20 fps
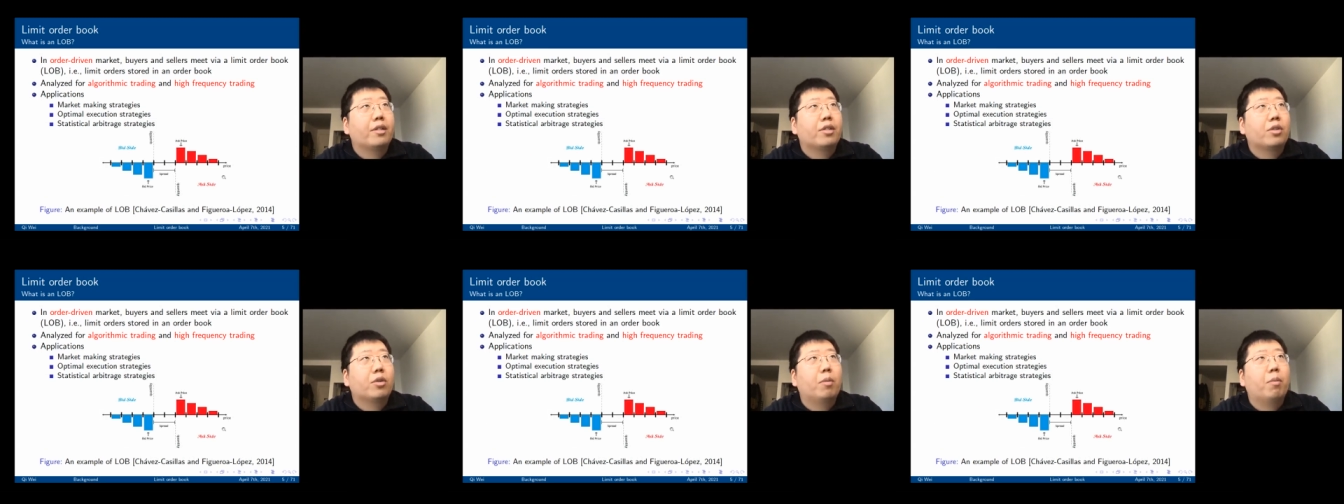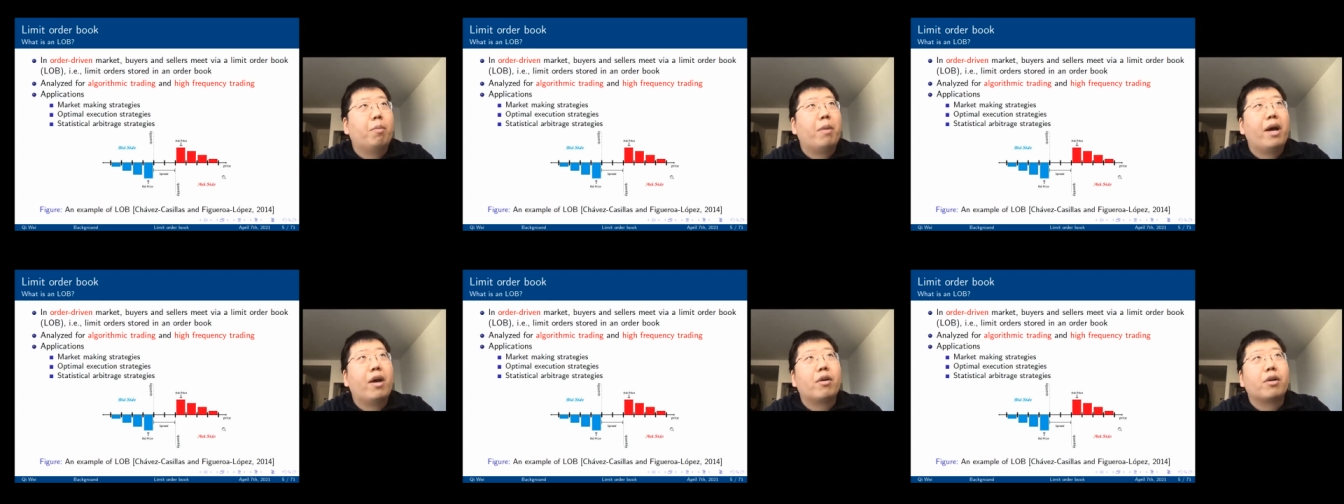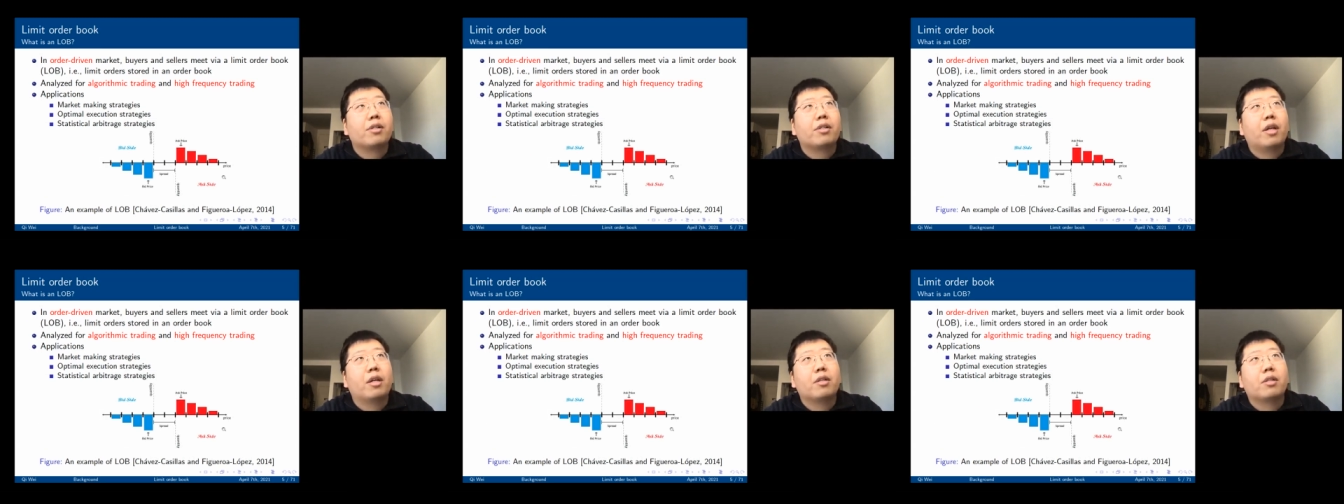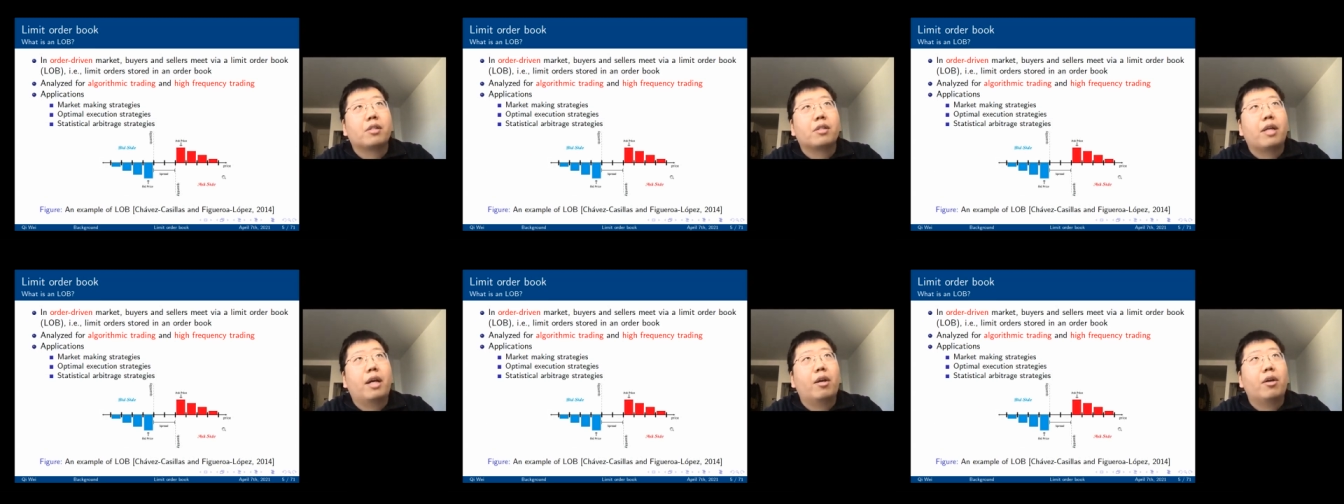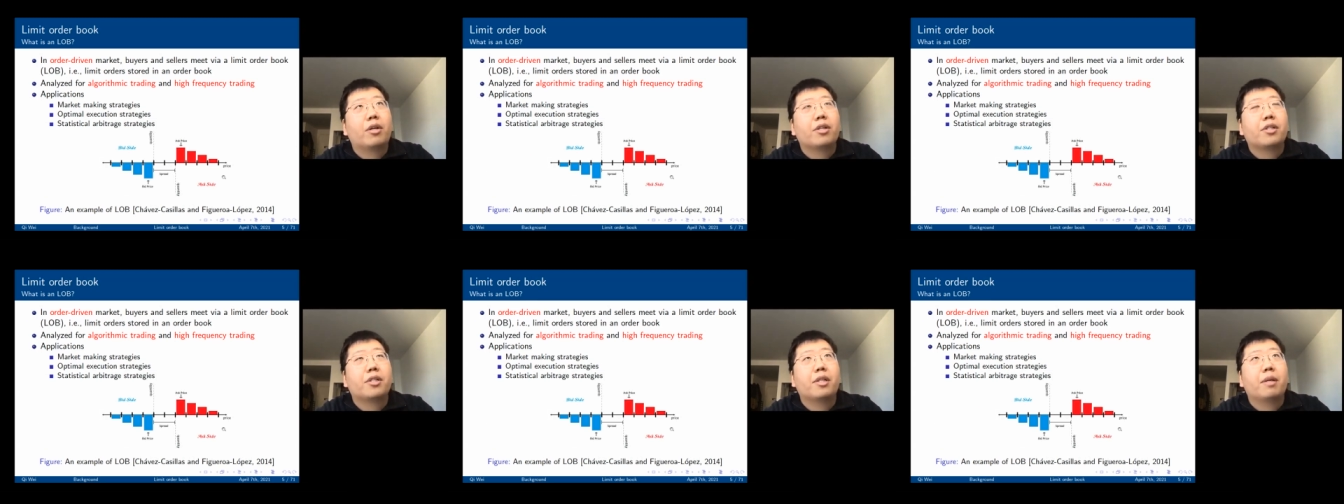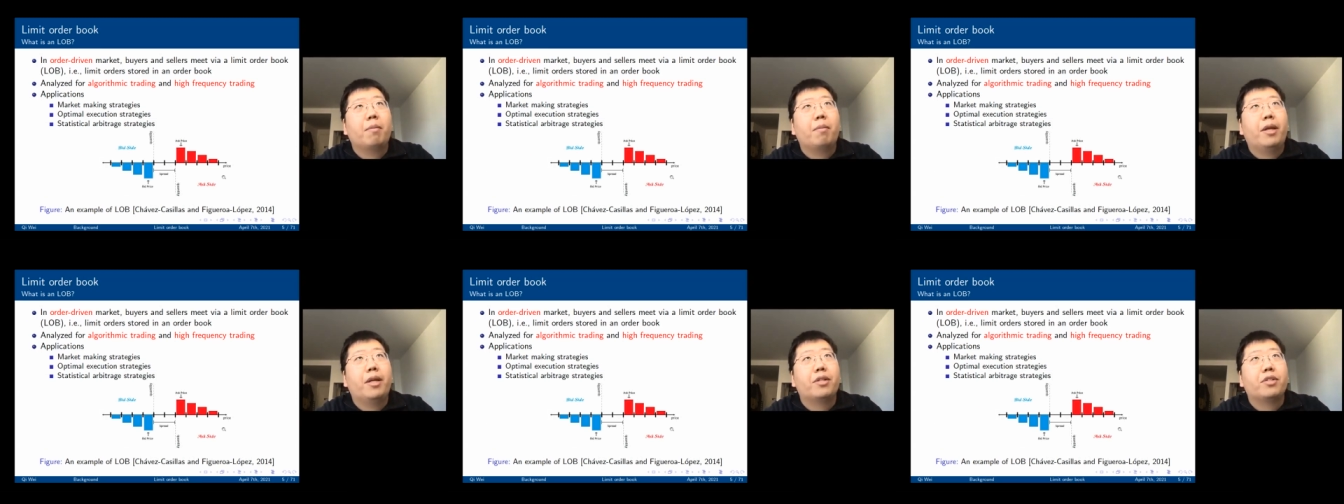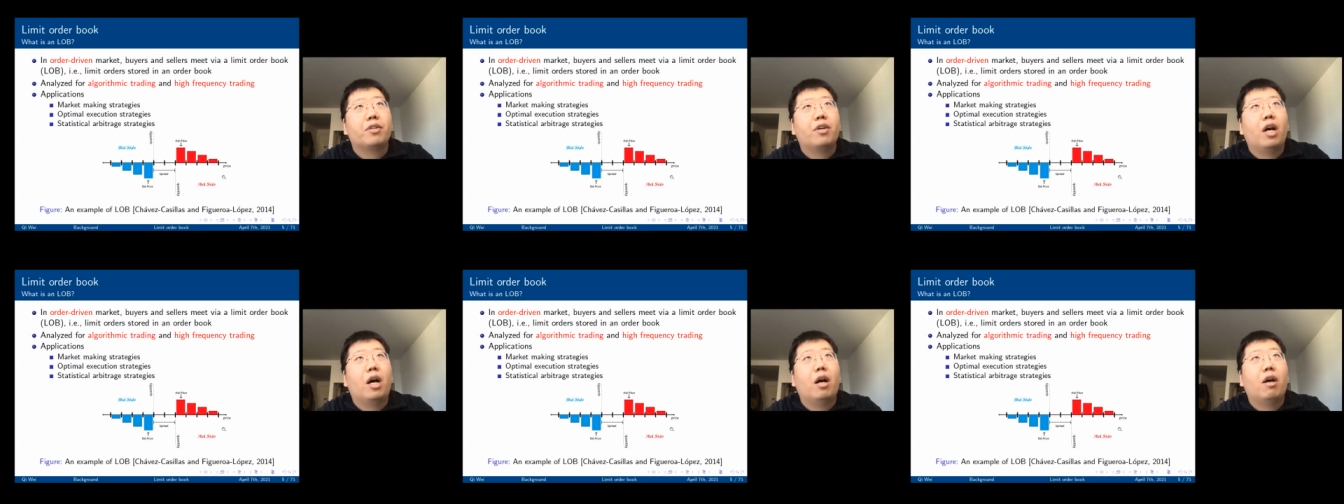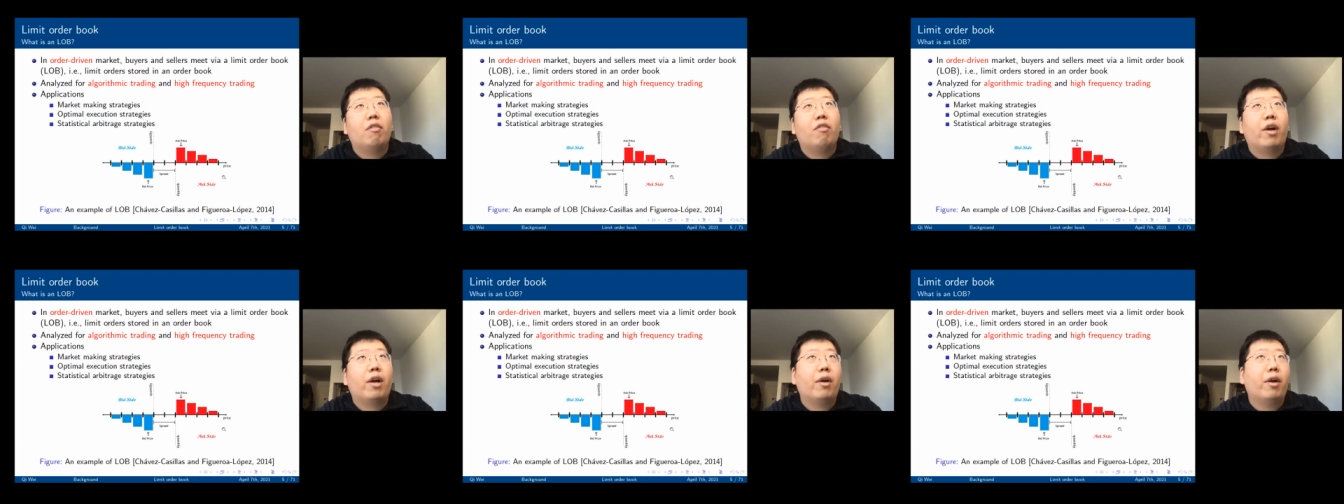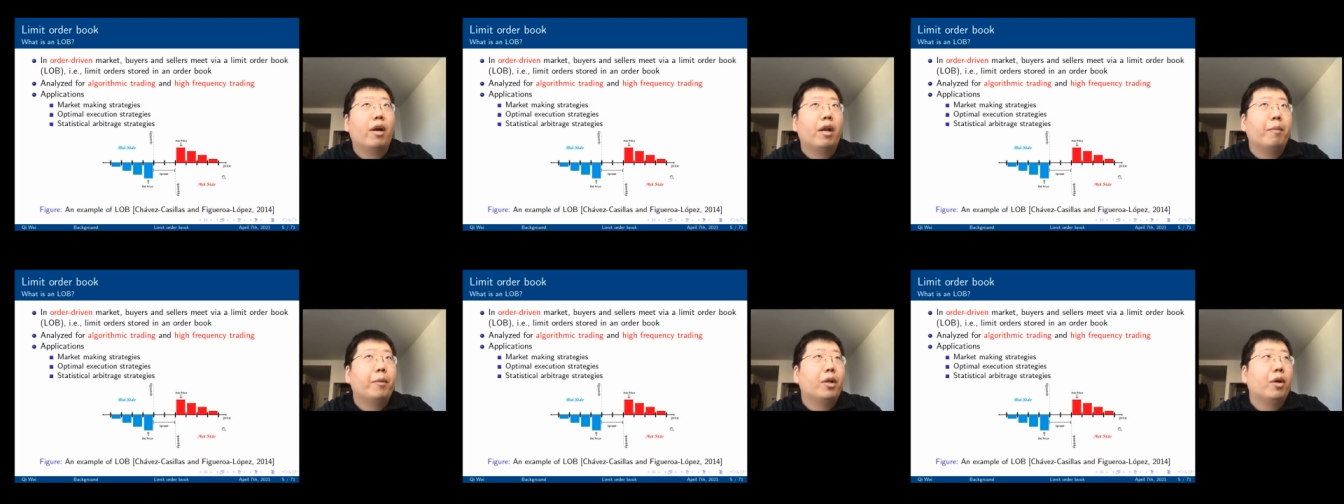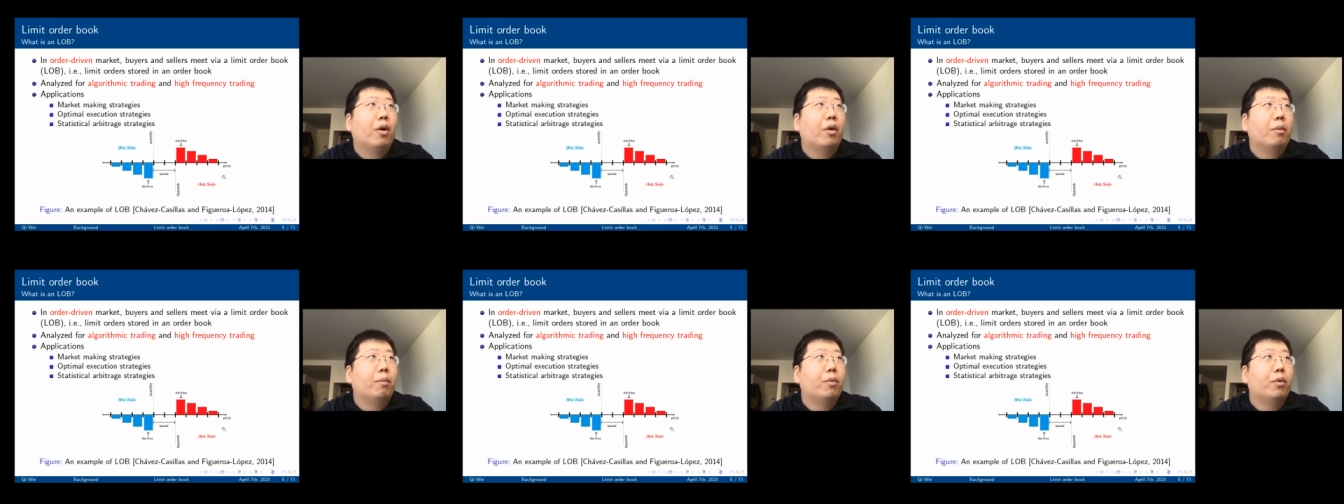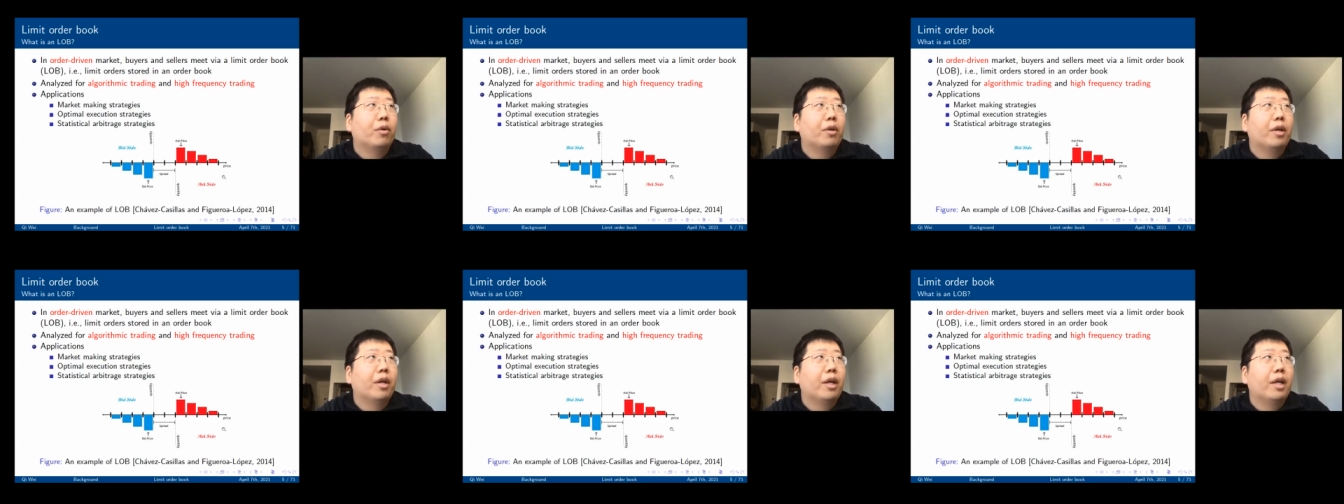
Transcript: so buyers and sellers they meet via a limited order book.